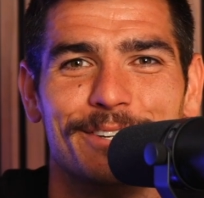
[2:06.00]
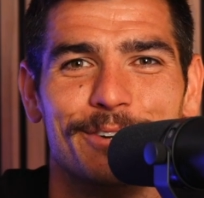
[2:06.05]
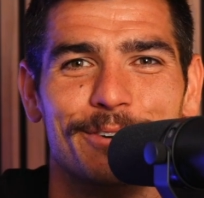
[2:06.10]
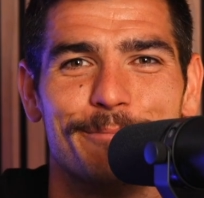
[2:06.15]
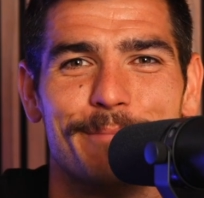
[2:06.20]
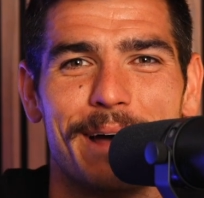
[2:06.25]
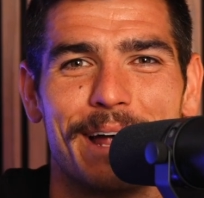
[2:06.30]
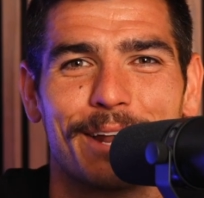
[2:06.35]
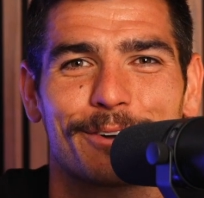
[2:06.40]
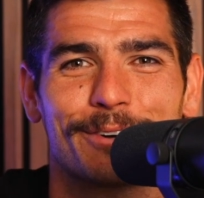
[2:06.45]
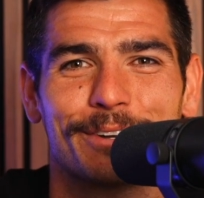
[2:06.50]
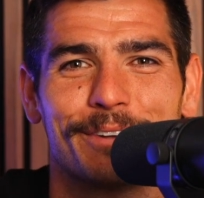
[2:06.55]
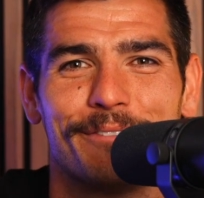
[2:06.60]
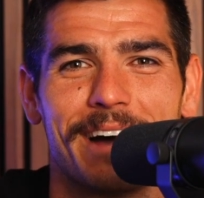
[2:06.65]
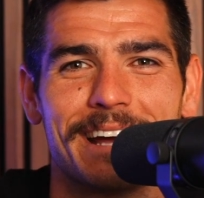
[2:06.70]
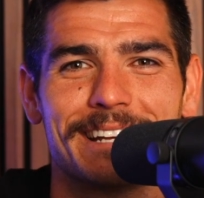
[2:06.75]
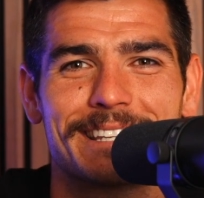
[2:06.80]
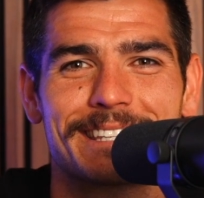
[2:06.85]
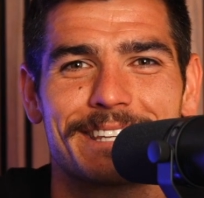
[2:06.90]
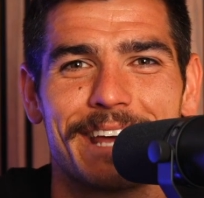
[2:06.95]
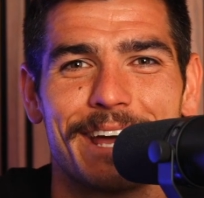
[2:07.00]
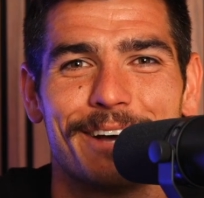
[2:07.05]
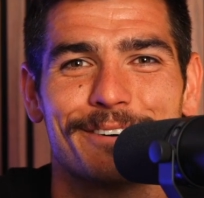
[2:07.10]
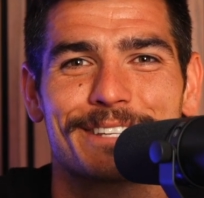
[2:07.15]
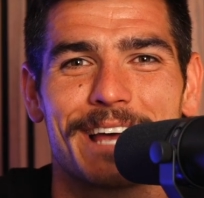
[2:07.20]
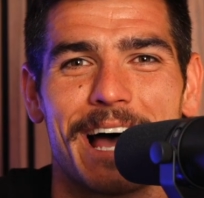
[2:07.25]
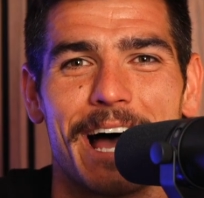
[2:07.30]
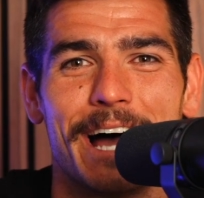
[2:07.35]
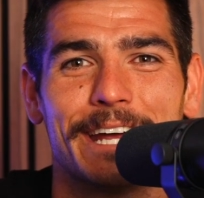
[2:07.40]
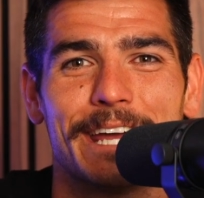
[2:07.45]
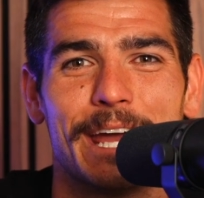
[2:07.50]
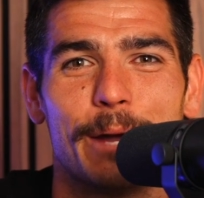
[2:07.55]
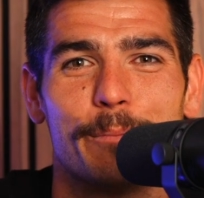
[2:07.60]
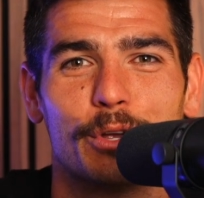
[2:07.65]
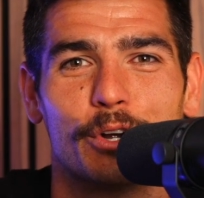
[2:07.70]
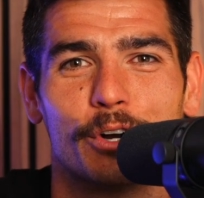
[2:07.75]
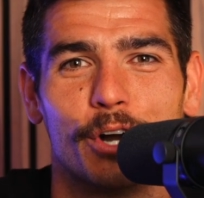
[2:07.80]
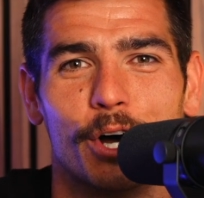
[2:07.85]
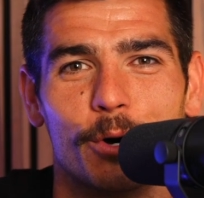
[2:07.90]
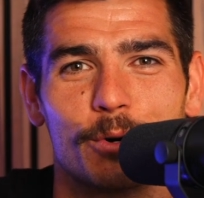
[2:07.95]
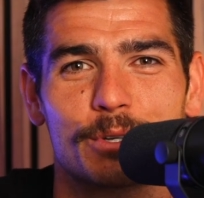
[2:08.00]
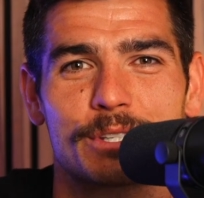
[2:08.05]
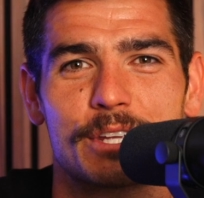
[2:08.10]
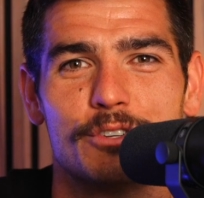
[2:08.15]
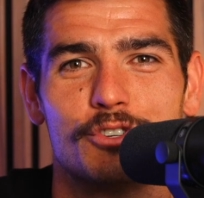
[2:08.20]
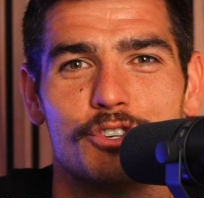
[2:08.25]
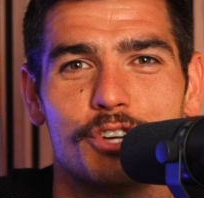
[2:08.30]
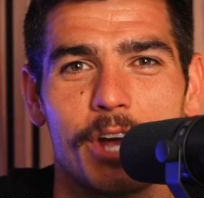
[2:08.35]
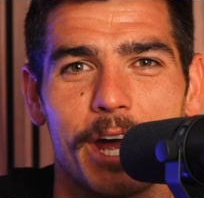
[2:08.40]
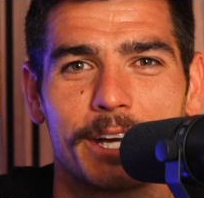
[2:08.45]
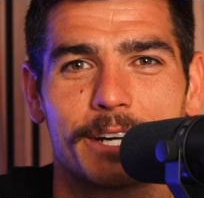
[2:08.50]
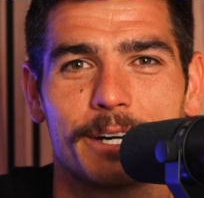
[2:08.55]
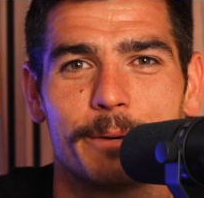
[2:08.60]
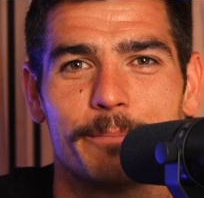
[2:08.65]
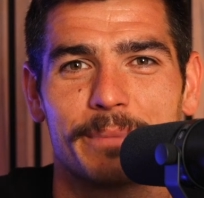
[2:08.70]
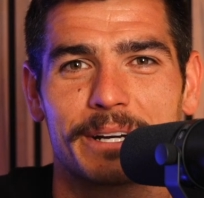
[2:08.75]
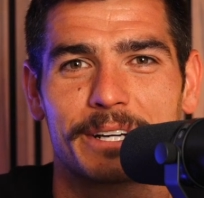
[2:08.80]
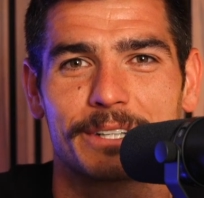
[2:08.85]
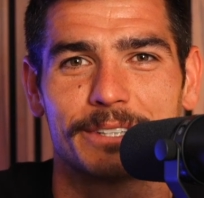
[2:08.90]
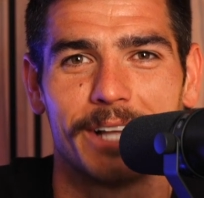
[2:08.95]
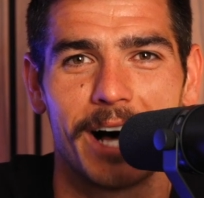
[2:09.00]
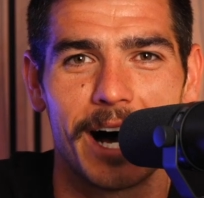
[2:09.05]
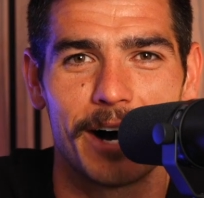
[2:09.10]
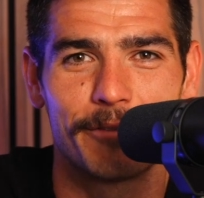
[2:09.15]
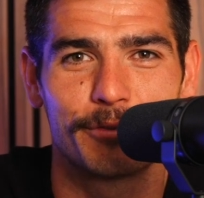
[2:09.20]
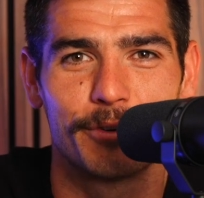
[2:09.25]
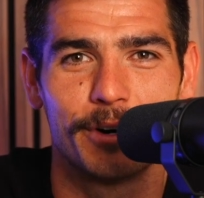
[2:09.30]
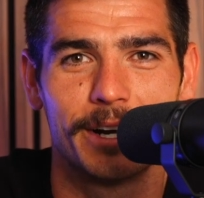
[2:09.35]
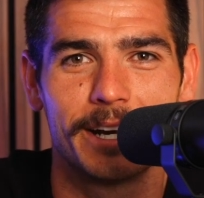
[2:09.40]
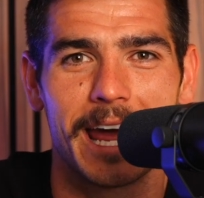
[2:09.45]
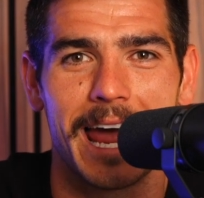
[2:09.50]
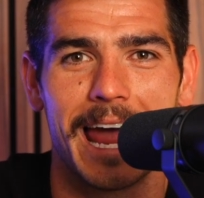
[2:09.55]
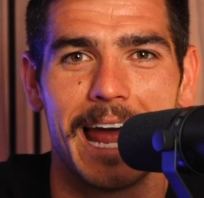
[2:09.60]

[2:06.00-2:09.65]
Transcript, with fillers: New to Medical Device Sales. I am your host, Jacob McLaughlin,